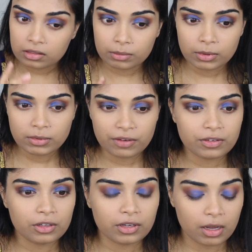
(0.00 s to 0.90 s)
Sometimes I
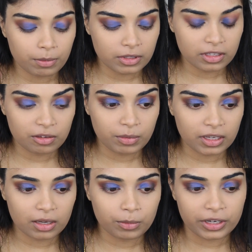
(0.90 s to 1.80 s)
have to look up and see if
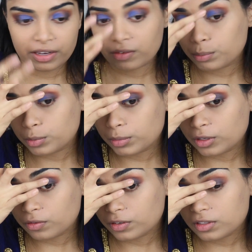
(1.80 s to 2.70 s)
my camera gave up on
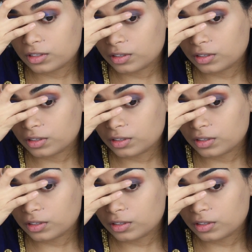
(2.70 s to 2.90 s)
me or if it's